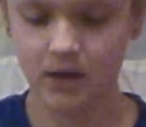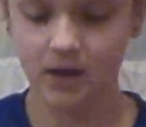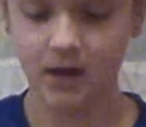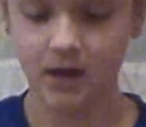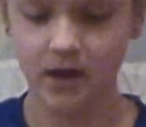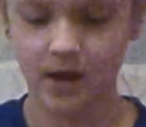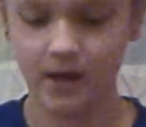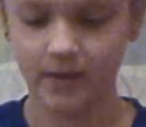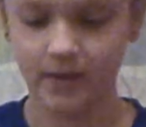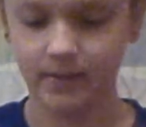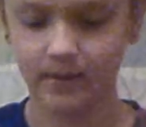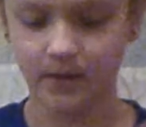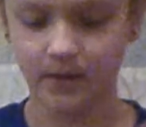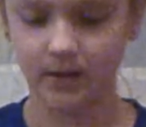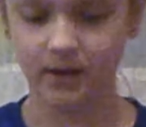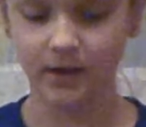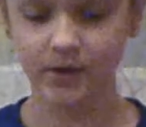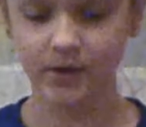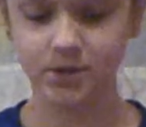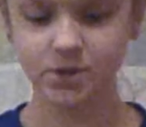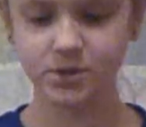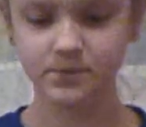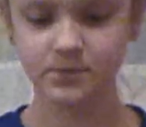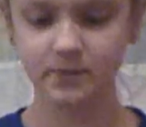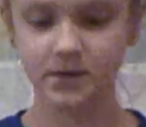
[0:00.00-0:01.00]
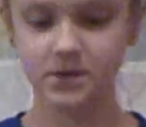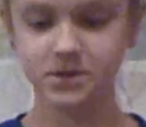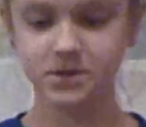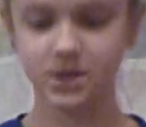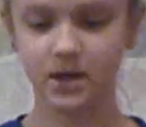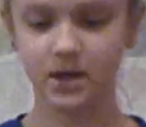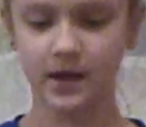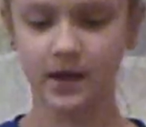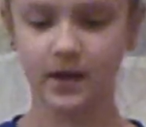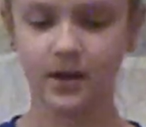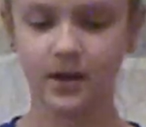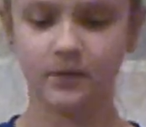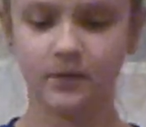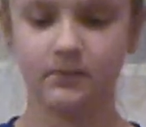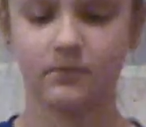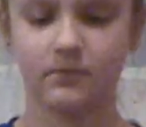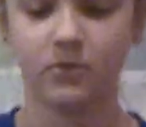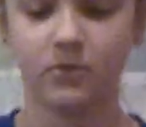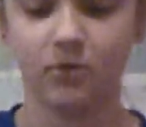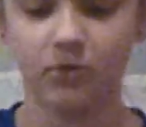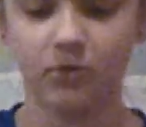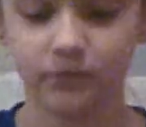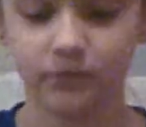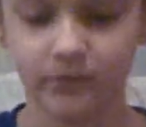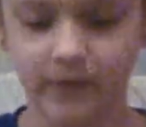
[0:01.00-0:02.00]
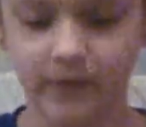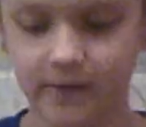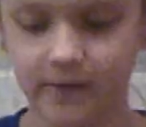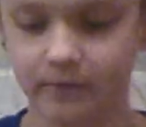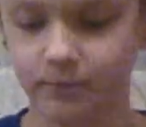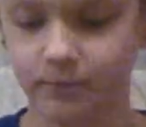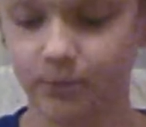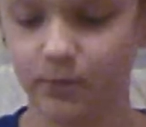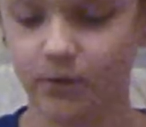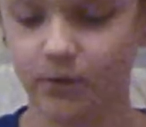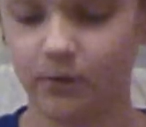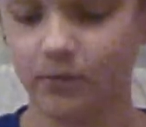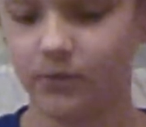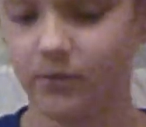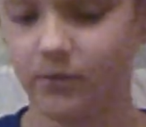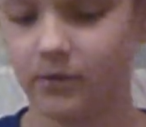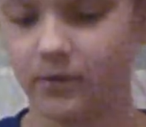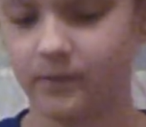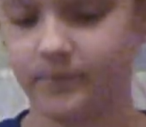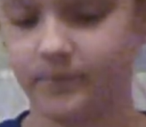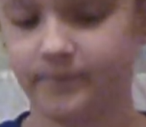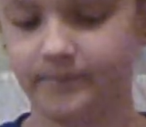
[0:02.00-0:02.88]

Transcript: And then it just makes a hand mold. That's pretty cool.